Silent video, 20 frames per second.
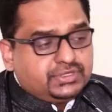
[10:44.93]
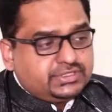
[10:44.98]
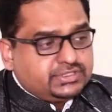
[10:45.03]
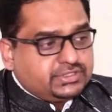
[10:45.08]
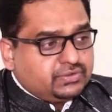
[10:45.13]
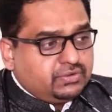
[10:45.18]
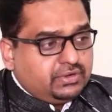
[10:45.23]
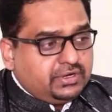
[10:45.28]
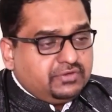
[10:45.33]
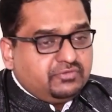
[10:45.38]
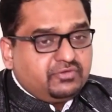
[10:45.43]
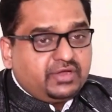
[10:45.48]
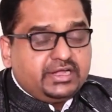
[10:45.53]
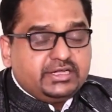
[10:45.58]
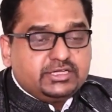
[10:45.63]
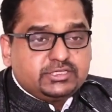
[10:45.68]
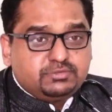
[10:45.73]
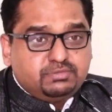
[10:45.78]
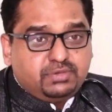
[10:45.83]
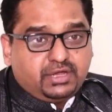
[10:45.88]
it's quite a
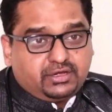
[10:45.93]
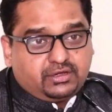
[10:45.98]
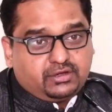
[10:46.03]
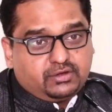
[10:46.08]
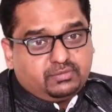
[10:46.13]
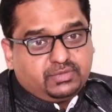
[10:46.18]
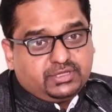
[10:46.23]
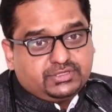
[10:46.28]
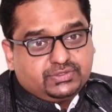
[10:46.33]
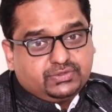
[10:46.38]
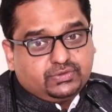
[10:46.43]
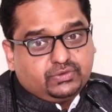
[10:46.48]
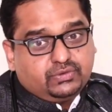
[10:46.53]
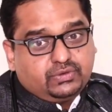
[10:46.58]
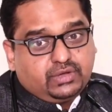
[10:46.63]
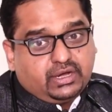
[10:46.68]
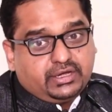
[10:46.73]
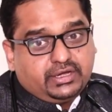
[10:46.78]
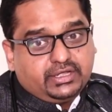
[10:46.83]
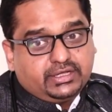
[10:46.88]
wide spectrum, as you know,
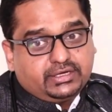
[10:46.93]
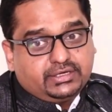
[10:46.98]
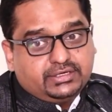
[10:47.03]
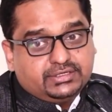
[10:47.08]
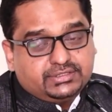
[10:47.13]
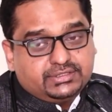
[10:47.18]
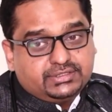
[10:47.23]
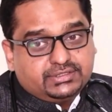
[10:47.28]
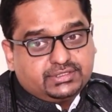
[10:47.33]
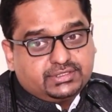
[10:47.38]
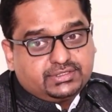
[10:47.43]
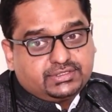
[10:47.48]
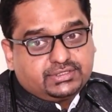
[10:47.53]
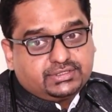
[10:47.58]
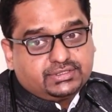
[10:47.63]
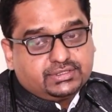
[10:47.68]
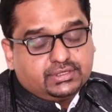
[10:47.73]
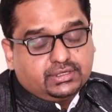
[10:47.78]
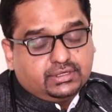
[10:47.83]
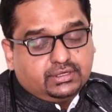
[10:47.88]
cardiac
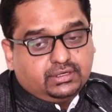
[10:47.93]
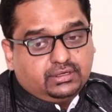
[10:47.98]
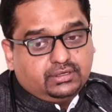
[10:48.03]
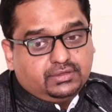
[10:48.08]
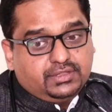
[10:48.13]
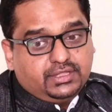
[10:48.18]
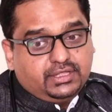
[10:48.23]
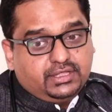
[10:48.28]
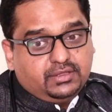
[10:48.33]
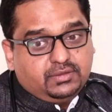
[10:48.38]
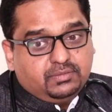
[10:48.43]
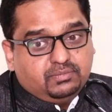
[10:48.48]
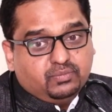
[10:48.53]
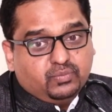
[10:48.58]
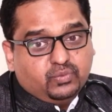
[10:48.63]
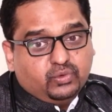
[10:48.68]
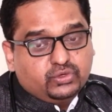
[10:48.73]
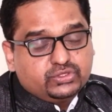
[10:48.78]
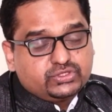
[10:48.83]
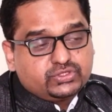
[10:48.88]
diseases. The
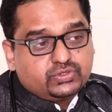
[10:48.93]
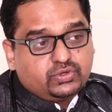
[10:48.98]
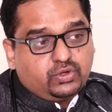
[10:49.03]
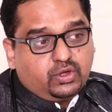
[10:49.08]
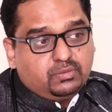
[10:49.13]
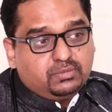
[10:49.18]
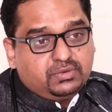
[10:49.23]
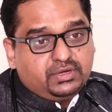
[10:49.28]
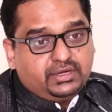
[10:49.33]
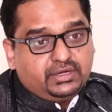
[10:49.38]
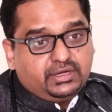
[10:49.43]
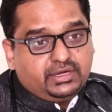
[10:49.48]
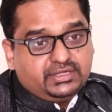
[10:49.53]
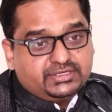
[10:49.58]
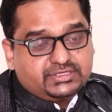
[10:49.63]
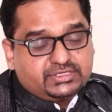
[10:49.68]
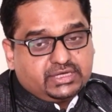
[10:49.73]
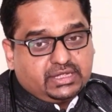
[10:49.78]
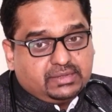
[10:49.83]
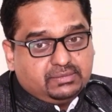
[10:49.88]
most common
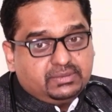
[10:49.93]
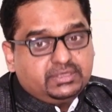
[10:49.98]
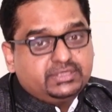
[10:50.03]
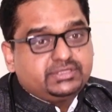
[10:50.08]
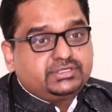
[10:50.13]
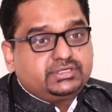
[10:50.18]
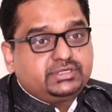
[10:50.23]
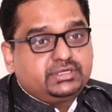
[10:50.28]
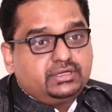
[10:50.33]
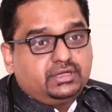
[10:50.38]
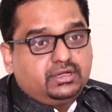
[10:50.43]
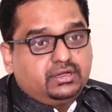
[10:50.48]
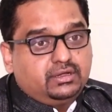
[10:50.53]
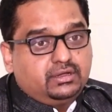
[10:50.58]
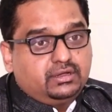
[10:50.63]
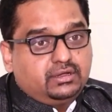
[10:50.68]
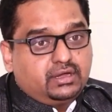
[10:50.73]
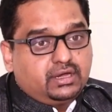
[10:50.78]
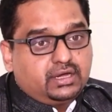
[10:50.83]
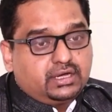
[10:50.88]
established
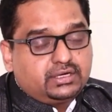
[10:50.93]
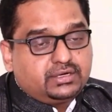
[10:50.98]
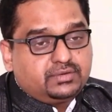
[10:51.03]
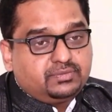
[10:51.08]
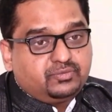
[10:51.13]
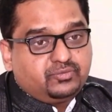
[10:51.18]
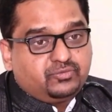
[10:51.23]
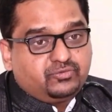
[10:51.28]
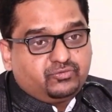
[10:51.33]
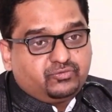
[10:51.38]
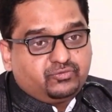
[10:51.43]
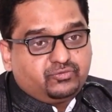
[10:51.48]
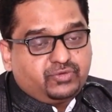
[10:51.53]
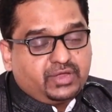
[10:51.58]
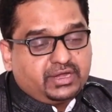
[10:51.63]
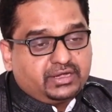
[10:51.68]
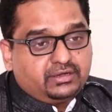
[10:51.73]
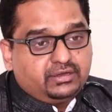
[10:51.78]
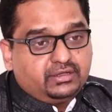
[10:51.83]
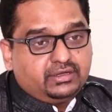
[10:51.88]
heart
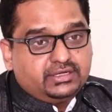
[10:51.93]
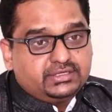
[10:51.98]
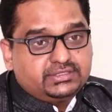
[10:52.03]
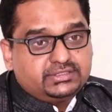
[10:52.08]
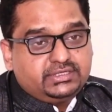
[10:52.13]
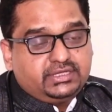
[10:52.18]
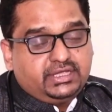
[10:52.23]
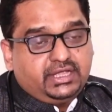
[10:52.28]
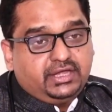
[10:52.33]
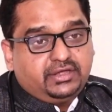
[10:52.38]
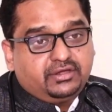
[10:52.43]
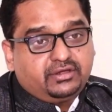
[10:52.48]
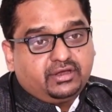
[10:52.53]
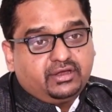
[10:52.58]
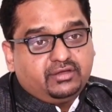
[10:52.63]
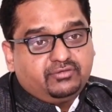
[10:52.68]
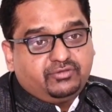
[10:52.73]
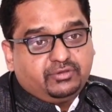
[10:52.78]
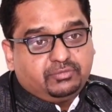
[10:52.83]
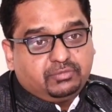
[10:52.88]
factor is the
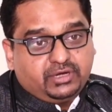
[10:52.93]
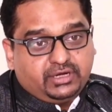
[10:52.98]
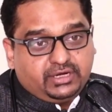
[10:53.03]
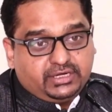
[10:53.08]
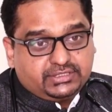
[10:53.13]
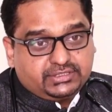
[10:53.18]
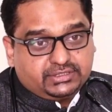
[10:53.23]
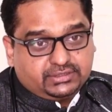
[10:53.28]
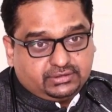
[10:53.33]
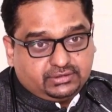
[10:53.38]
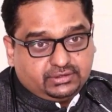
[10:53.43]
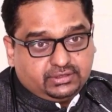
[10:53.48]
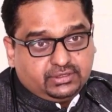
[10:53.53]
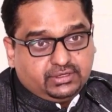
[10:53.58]
atrial fibrillation.